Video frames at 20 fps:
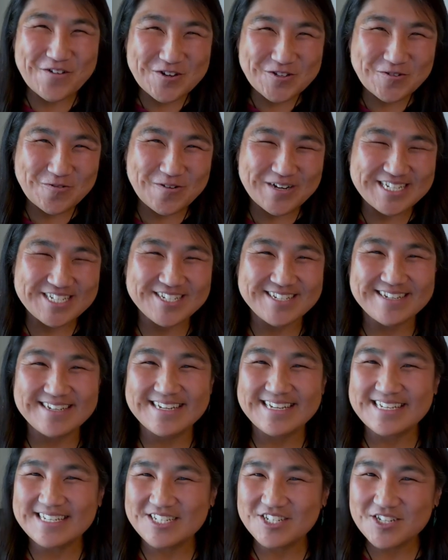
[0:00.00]
first
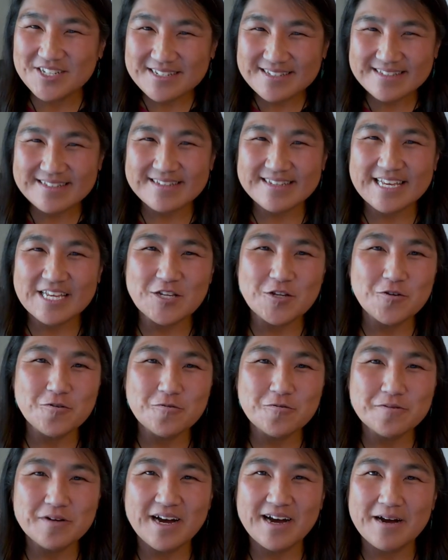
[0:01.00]
question is just can
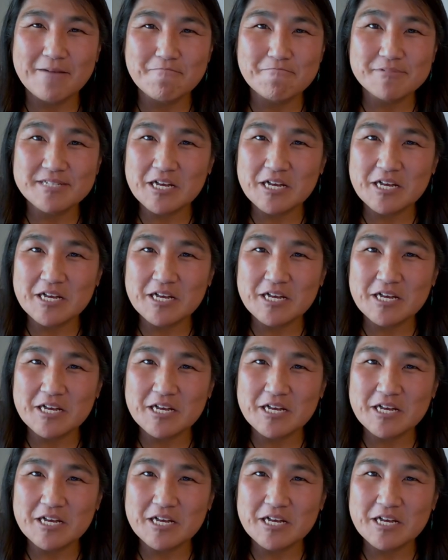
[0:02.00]
you um,